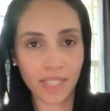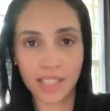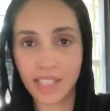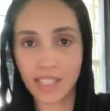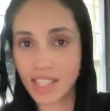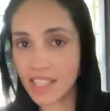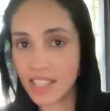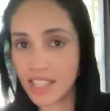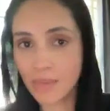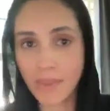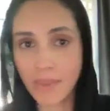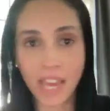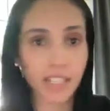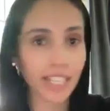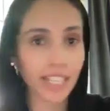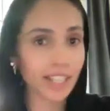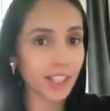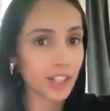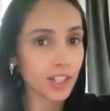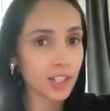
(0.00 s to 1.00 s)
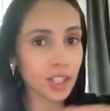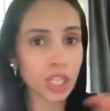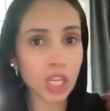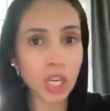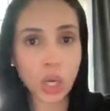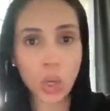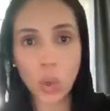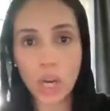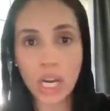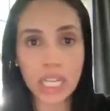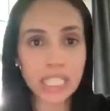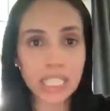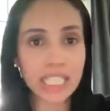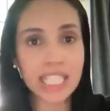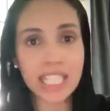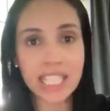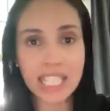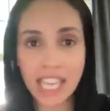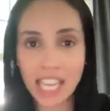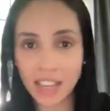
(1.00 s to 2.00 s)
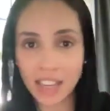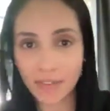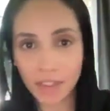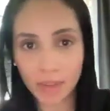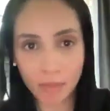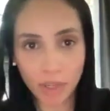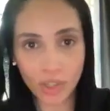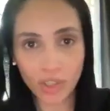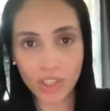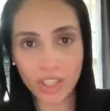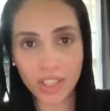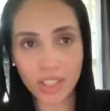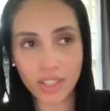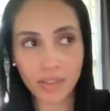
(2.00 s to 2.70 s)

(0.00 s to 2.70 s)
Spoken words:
doesn't matter. Like there's no unsafe emotions.